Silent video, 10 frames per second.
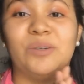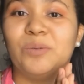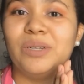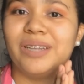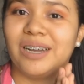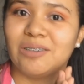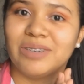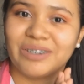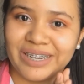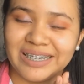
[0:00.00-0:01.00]
you will not
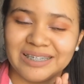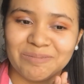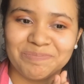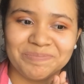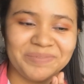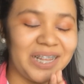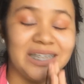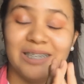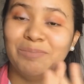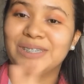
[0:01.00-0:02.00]
regret it.
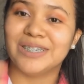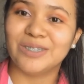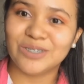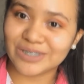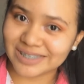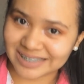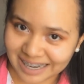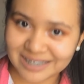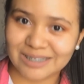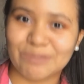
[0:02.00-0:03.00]
Let me tell you this
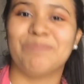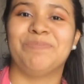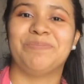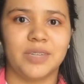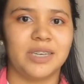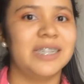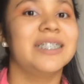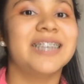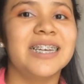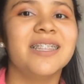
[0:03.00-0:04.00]
that. And
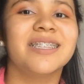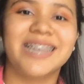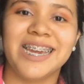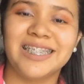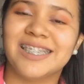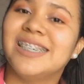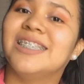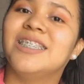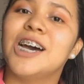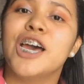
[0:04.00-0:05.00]
the 10th date
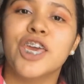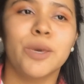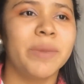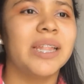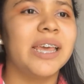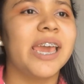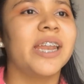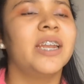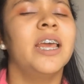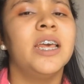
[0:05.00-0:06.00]
is the
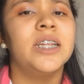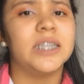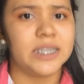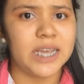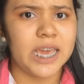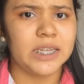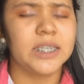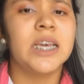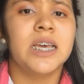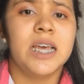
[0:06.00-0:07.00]
Humiliating Date.